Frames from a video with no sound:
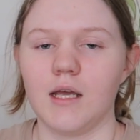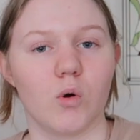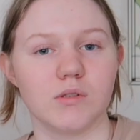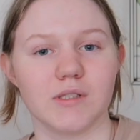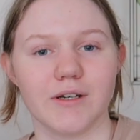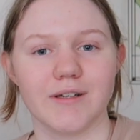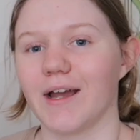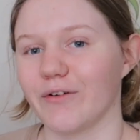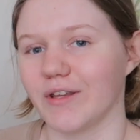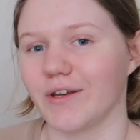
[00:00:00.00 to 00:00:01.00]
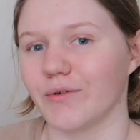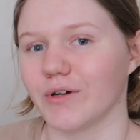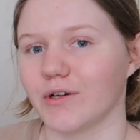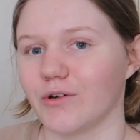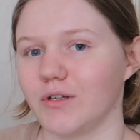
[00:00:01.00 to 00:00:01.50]
Also, I really don't
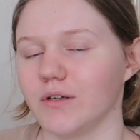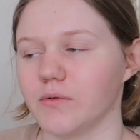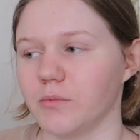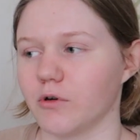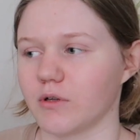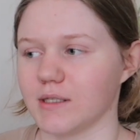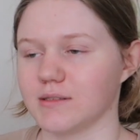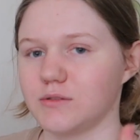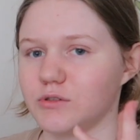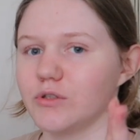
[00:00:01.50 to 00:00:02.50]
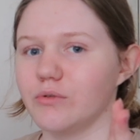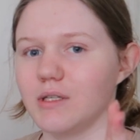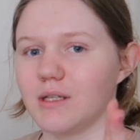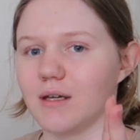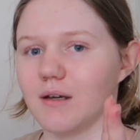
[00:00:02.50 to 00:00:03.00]
want to call in Hoover book. There's 2 in
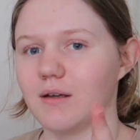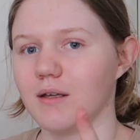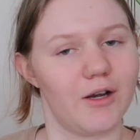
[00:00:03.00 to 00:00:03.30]
here.